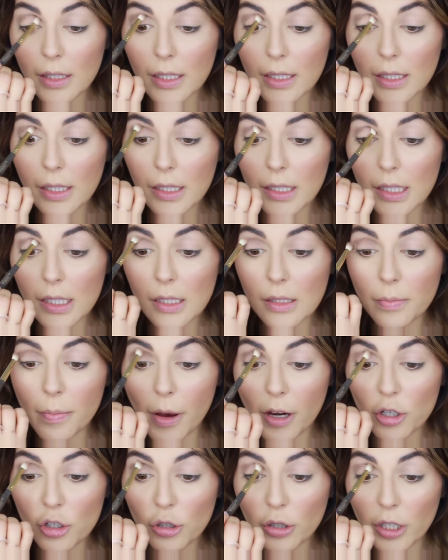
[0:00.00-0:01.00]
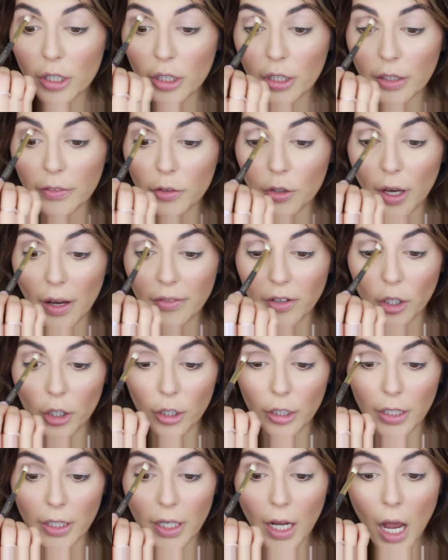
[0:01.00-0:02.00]
This is especially good if you have a
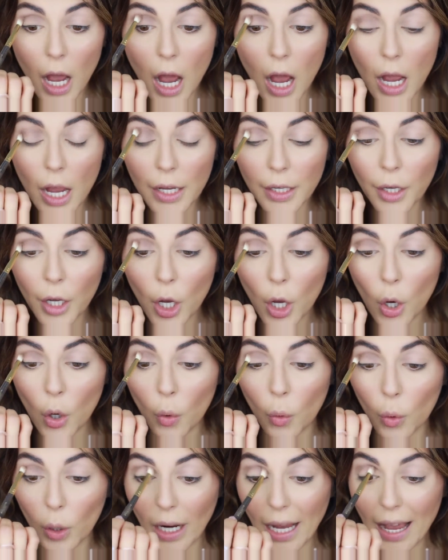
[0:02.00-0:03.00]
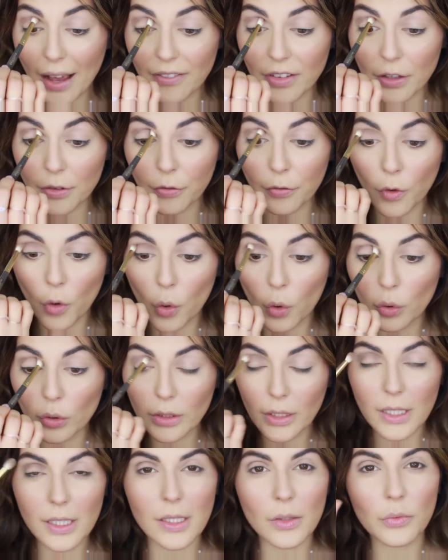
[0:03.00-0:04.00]
hooded eye or a heavy
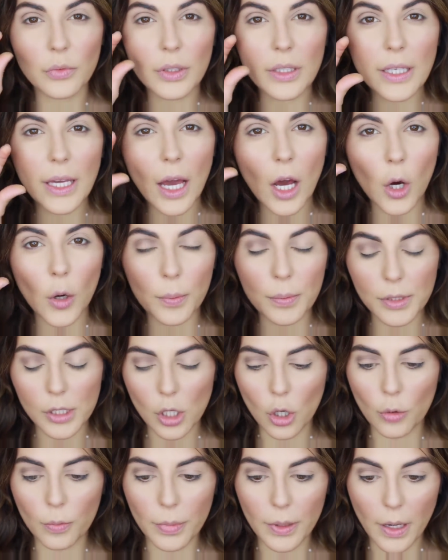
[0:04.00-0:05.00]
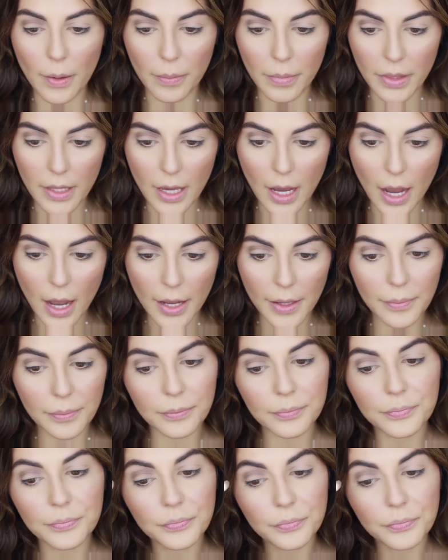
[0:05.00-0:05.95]
fold because it really helps open up the eye.